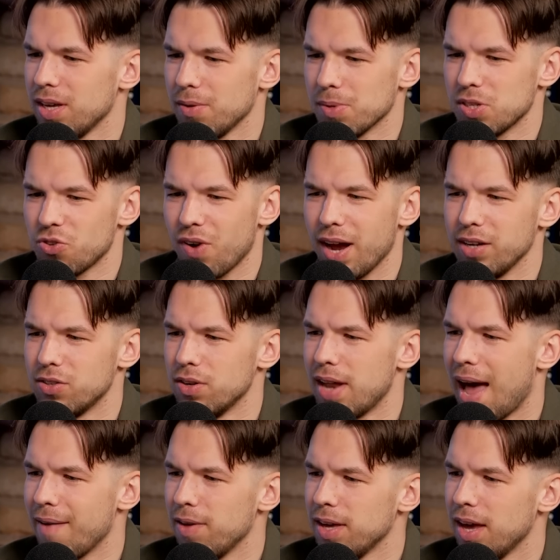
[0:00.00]
was trying to
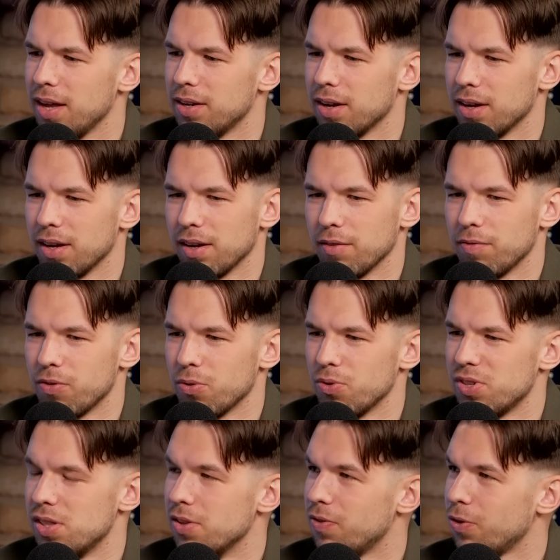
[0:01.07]
navigate through
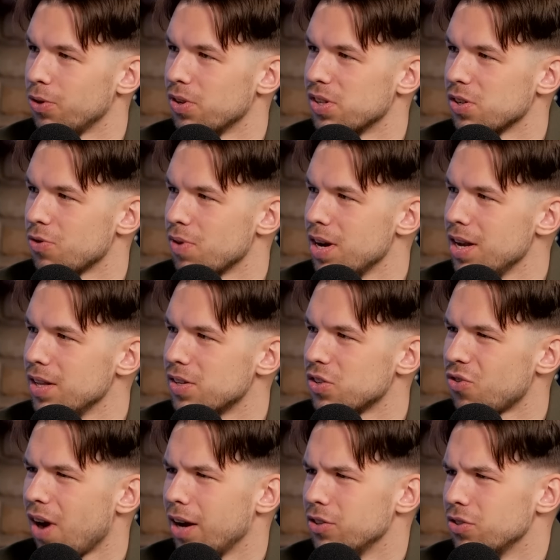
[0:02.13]
the screens,
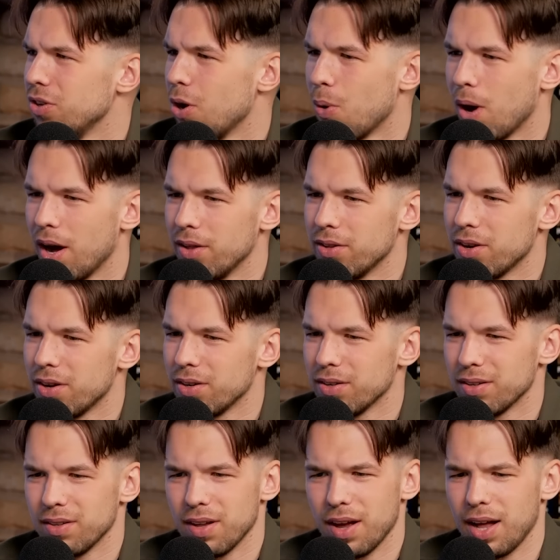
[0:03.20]
trying to go under.